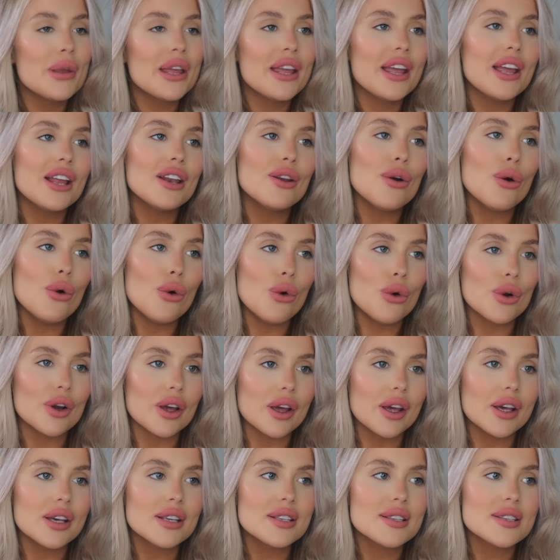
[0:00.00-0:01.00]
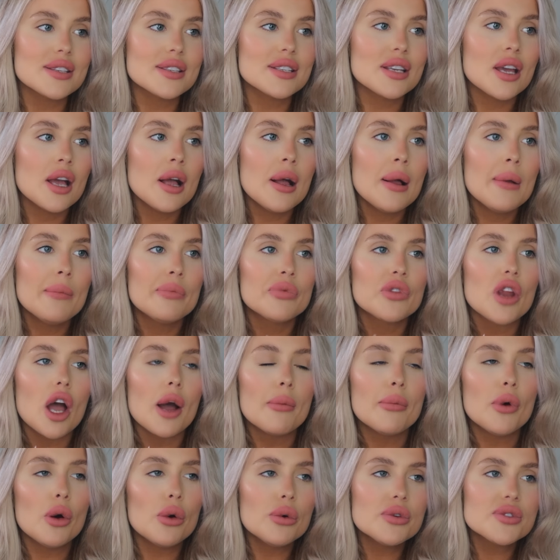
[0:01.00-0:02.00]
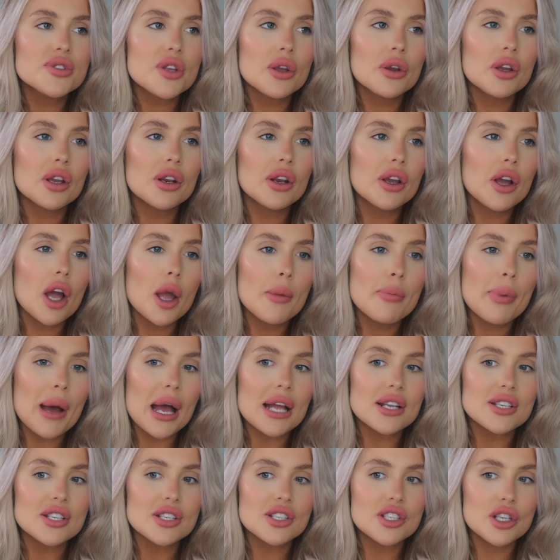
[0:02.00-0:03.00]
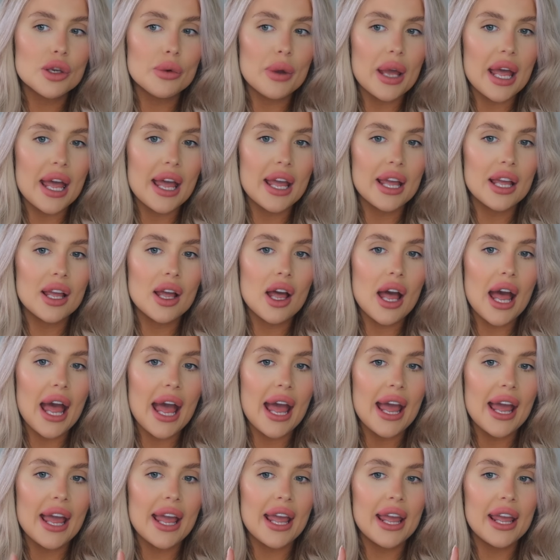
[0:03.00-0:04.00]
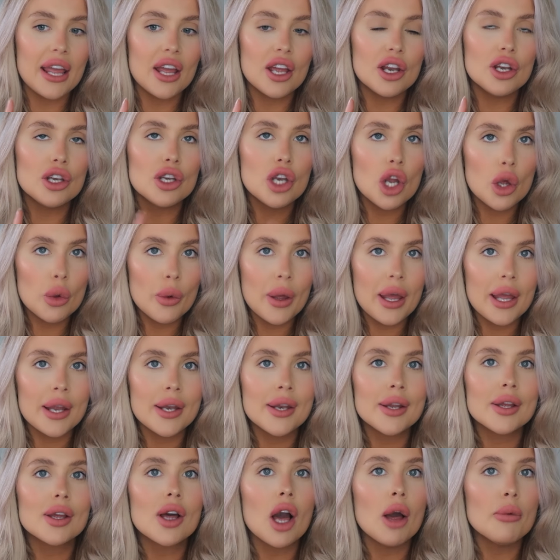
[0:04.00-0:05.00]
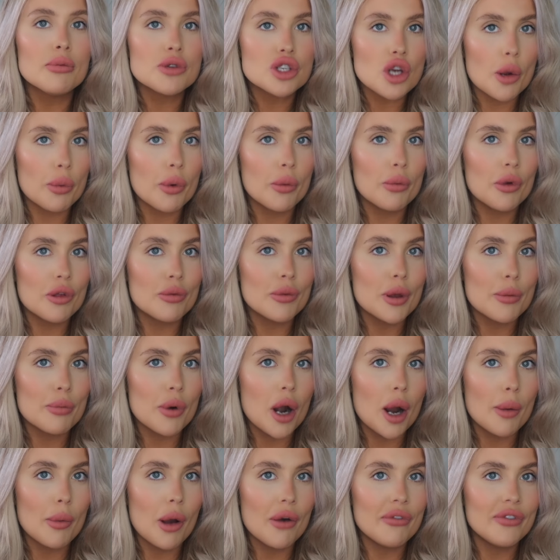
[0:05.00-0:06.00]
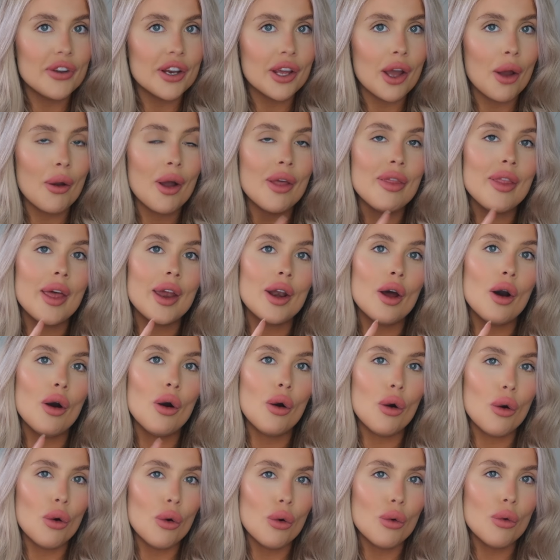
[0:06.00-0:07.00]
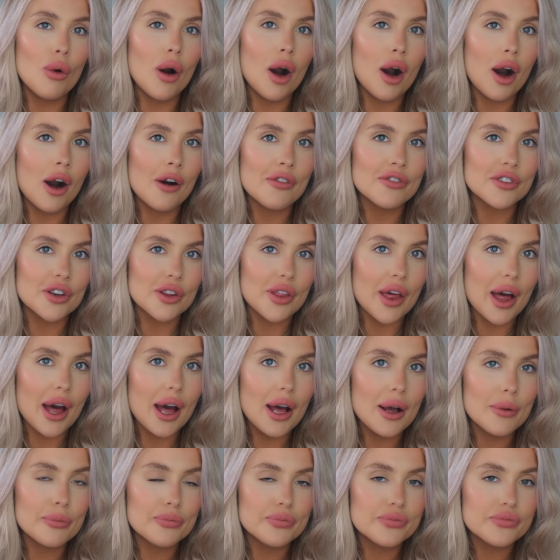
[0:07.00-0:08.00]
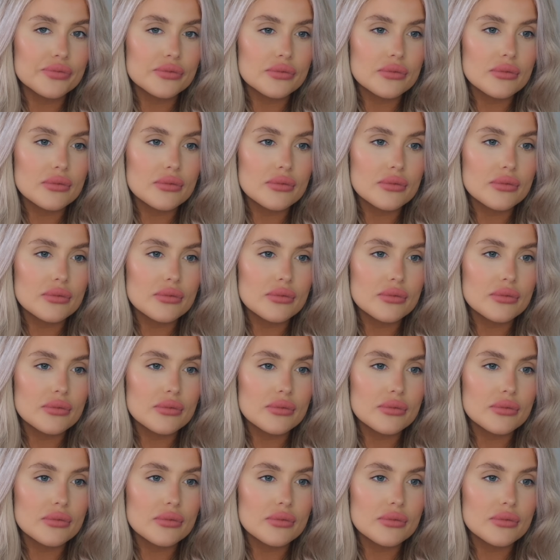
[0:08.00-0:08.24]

be in August. I'm also going to go back to doing a new in come shopping with me Primark video and then a haul after that.